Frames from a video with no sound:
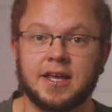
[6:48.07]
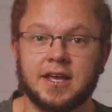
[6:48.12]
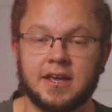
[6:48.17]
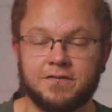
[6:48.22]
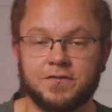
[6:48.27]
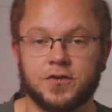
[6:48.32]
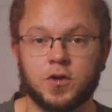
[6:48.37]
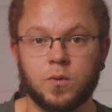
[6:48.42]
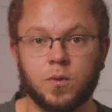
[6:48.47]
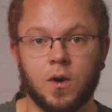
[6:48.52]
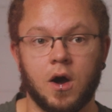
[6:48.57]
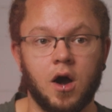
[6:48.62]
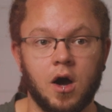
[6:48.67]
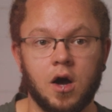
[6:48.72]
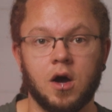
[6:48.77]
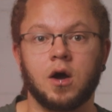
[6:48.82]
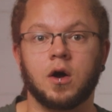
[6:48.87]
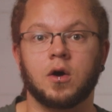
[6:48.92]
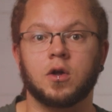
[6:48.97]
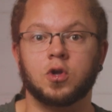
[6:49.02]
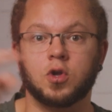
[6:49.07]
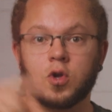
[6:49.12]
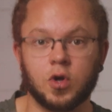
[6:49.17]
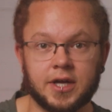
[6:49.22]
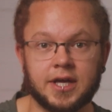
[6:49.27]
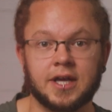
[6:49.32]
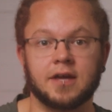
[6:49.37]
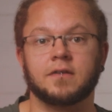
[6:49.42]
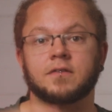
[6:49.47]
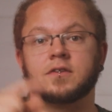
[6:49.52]
If you are
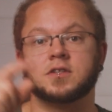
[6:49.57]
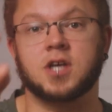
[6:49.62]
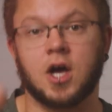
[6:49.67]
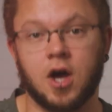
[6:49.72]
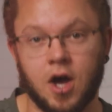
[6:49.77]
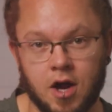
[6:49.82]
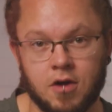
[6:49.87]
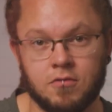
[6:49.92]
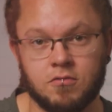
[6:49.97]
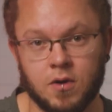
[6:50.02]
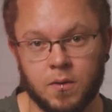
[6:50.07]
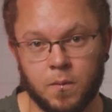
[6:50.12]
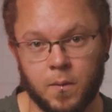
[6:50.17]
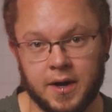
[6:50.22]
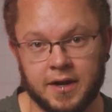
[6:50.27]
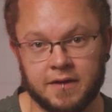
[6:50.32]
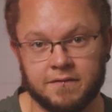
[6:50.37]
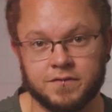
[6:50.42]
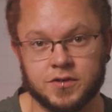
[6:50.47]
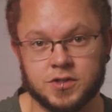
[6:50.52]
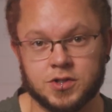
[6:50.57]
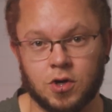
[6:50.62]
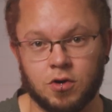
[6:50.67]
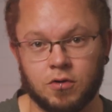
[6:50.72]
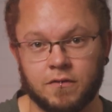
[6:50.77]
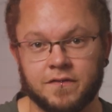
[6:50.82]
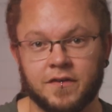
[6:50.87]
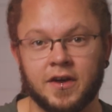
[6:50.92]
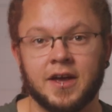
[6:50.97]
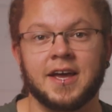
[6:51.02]
looking to hire a wedding
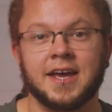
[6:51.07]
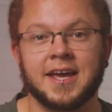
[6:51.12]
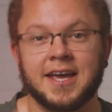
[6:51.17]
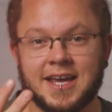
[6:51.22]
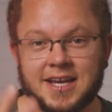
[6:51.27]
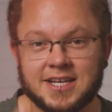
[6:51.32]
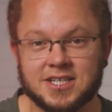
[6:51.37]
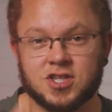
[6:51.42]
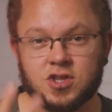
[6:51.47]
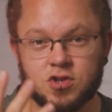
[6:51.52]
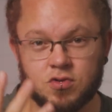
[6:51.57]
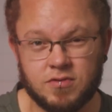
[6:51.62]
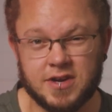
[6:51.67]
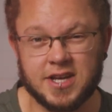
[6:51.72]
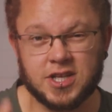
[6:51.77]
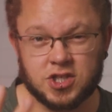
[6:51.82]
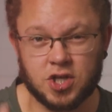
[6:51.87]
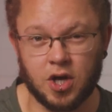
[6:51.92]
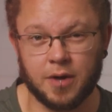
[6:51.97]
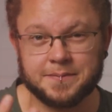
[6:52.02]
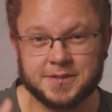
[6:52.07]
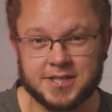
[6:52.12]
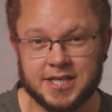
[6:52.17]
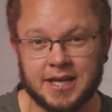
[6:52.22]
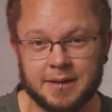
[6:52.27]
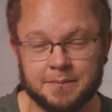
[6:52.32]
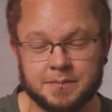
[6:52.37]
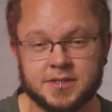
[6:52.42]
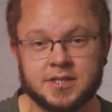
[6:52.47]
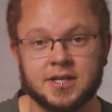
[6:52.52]
photographer, here's 3 top
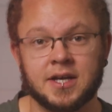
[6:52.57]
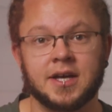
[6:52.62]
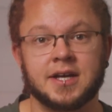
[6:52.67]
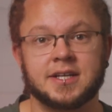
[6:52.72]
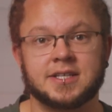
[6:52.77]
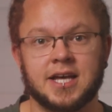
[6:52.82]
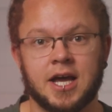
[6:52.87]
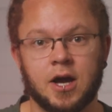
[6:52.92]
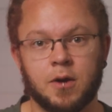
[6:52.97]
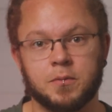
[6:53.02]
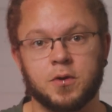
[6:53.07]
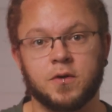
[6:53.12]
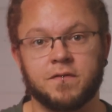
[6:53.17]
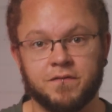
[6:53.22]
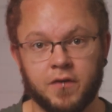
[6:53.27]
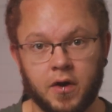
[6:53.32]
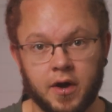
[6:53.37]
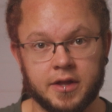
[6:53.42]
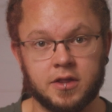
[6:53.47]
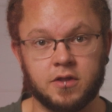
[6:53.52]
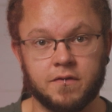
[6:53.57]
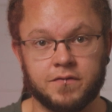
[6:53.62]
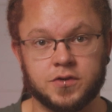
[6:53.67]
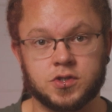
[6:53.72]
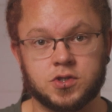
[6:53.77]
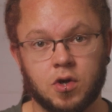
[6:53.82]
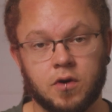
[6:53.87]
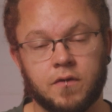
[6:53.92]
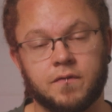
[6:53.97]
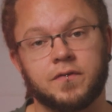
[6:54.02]
tips to help you find the
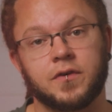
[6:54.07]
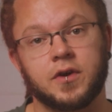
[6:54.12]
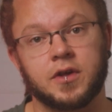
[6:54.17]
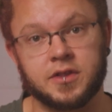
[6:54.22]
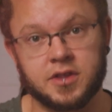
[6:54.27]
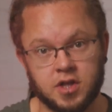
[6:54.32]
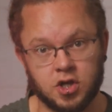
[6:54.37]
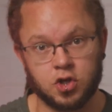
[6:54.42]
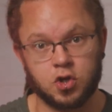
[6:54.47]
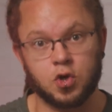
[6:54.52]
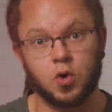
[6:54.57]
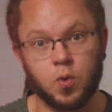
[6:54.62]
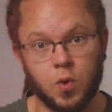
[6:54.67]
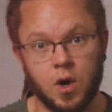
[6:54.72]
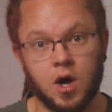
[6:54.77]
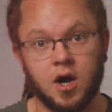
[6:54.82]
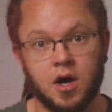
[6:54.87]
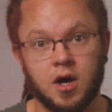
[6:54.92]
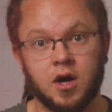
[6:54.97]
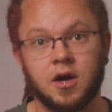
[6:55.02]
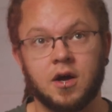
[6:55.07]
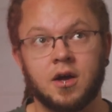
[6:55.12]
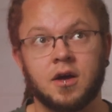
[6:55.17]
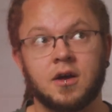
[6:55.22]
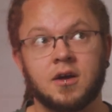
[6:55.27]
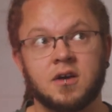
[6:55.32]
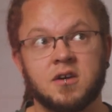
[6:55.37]
photographer that you are